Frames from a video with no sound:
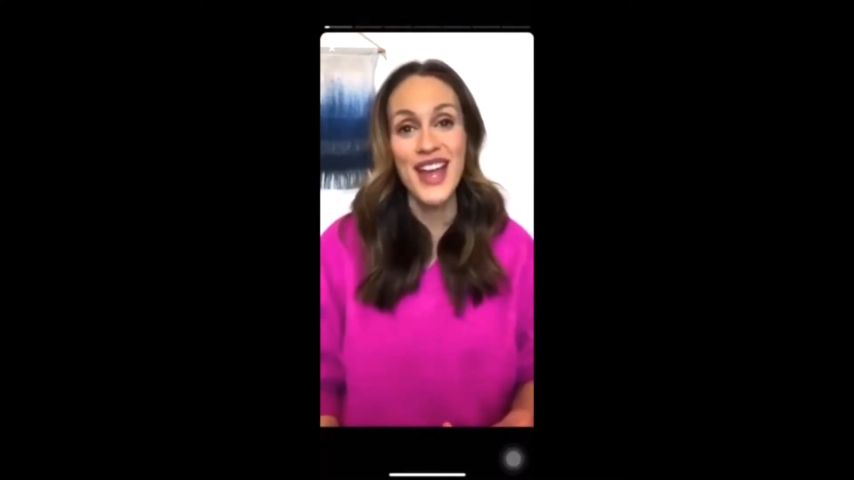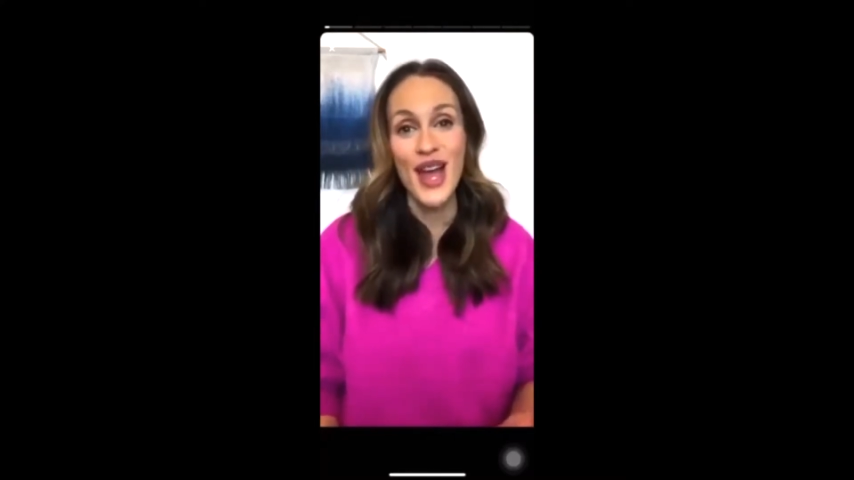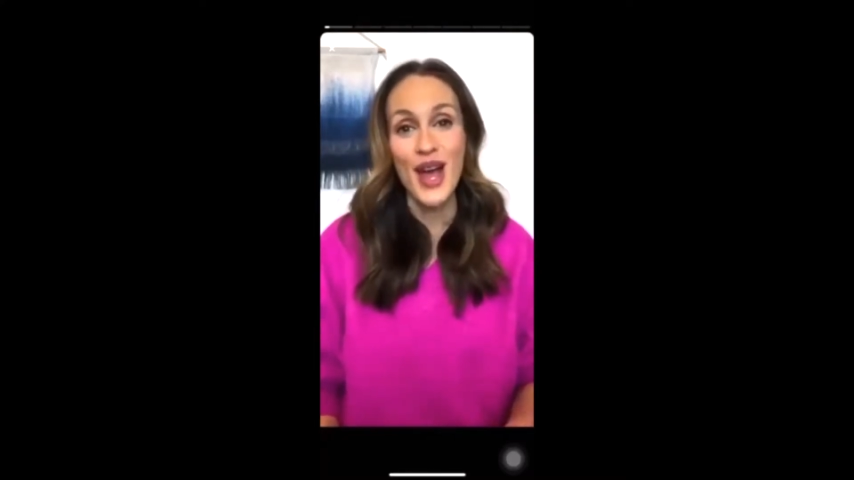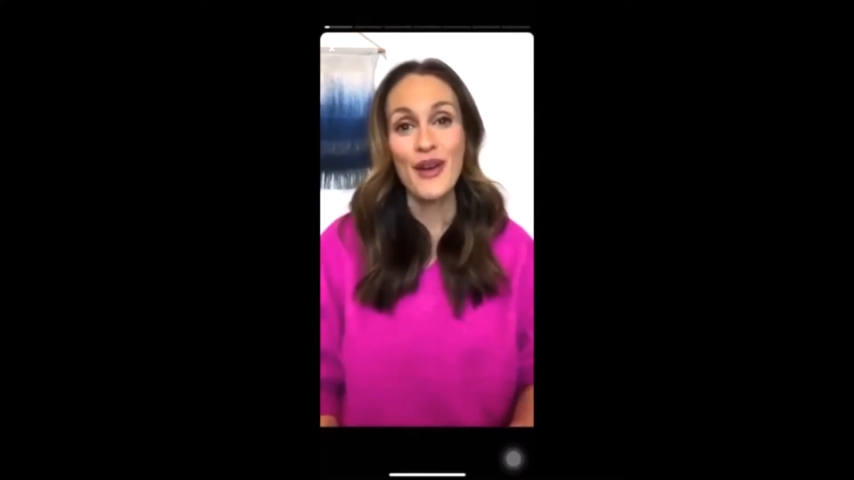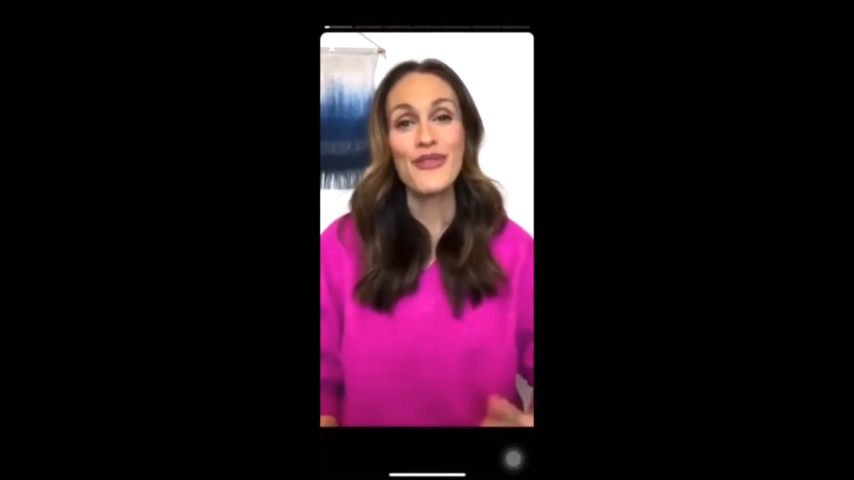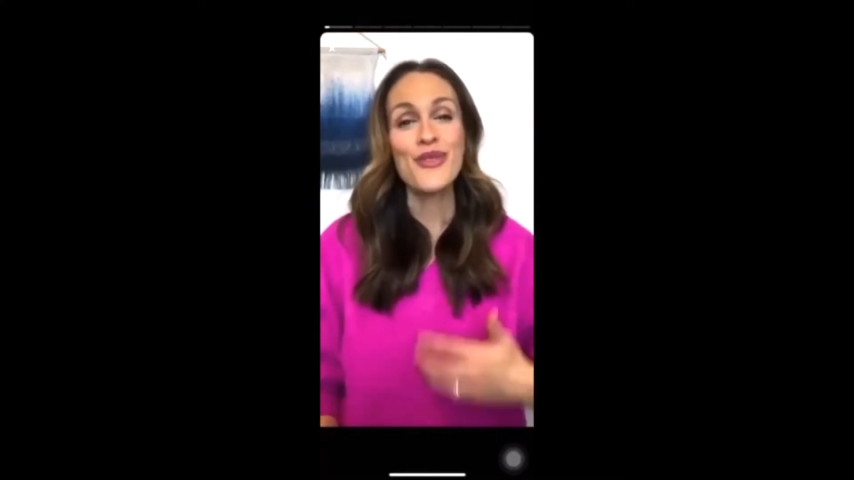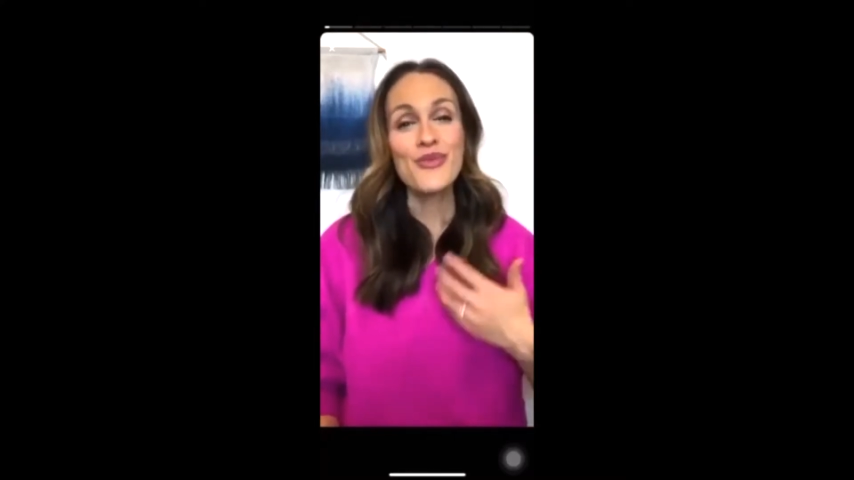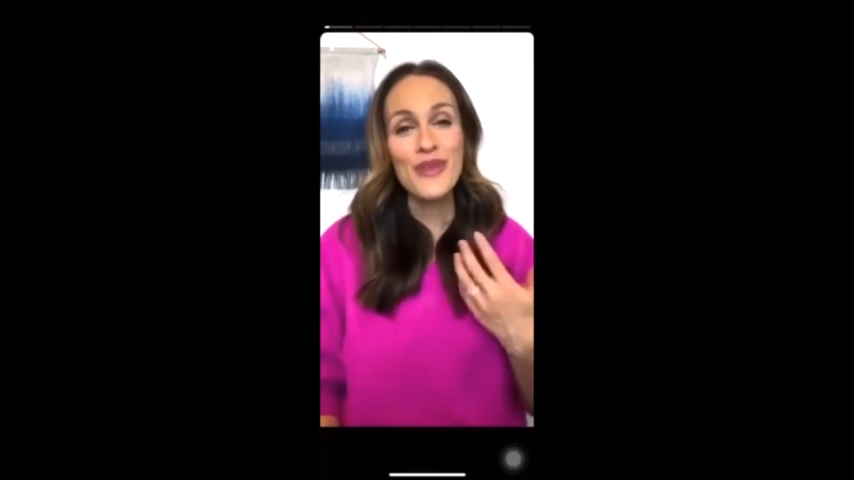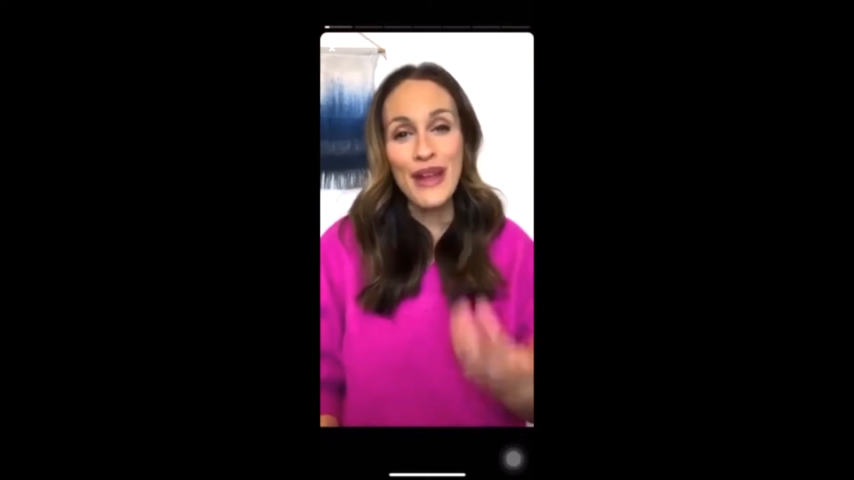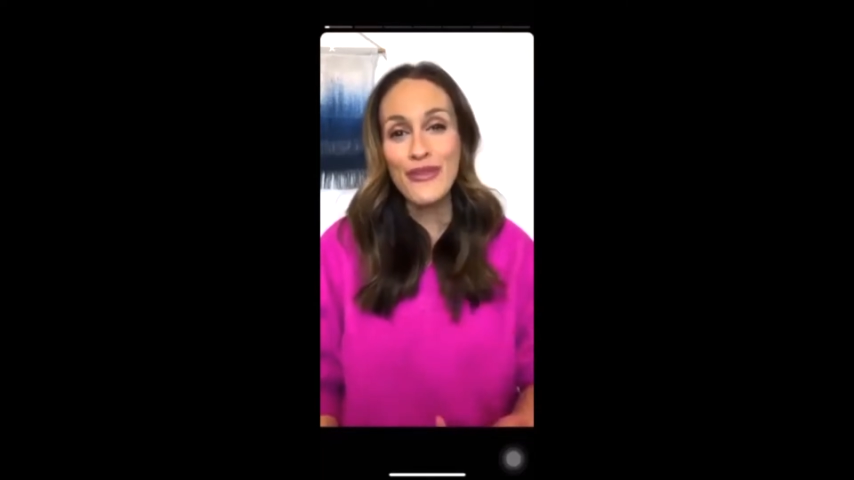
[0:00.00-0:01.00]
of the
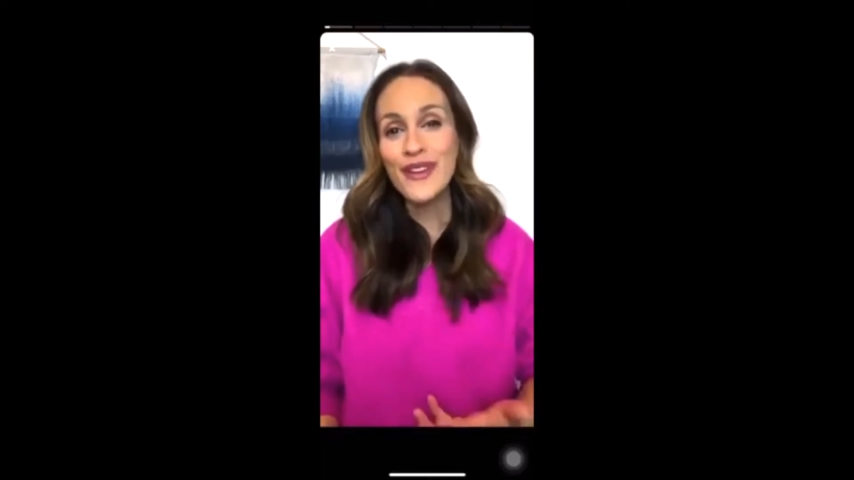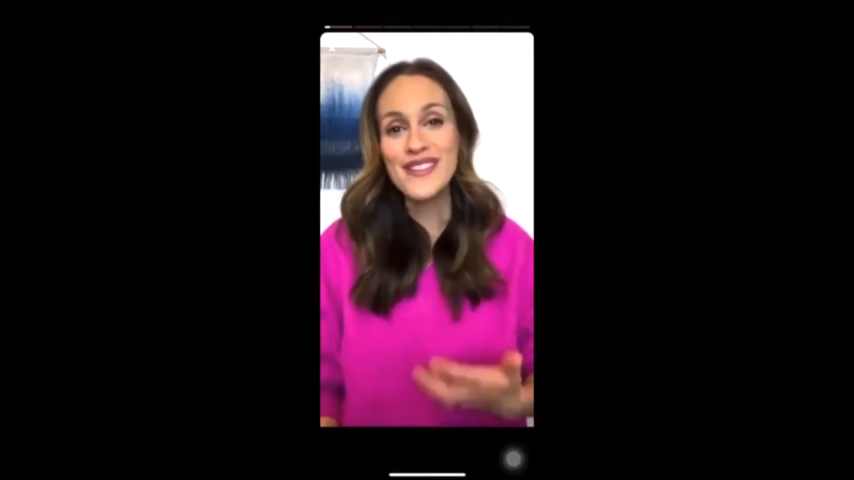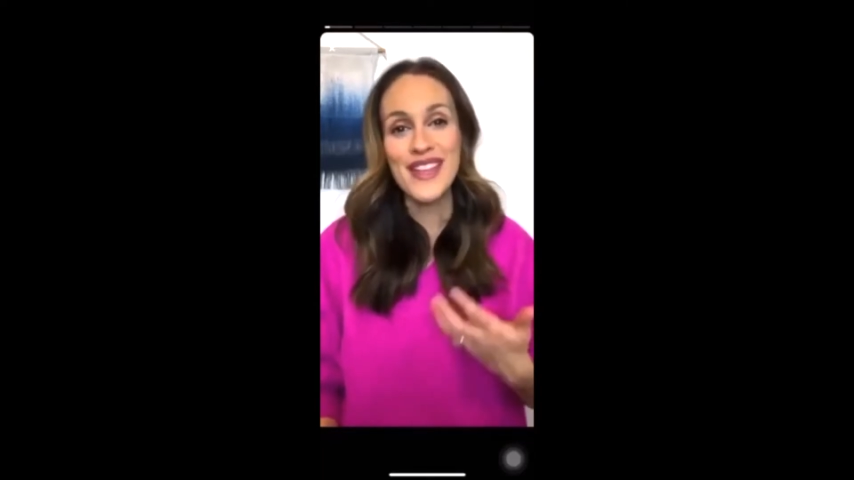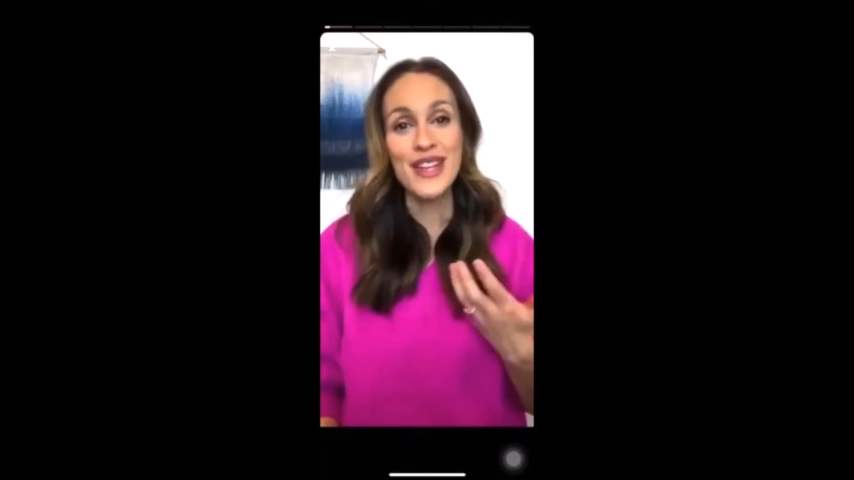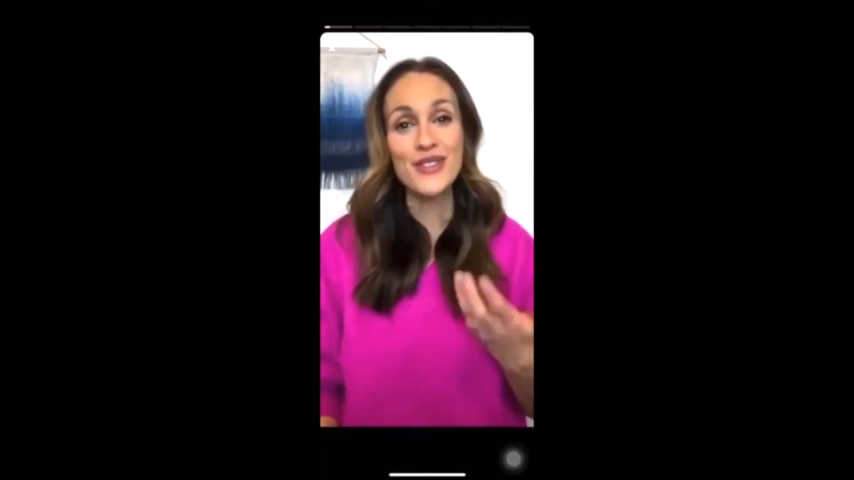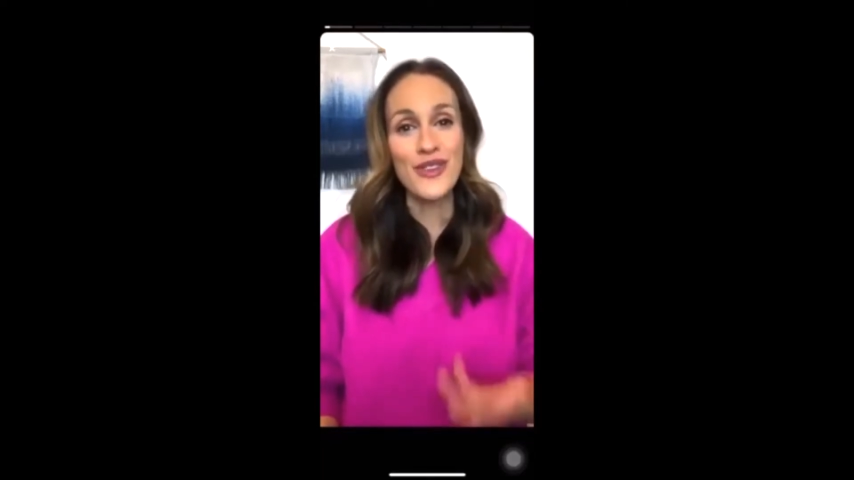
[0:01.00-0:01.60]
reverence and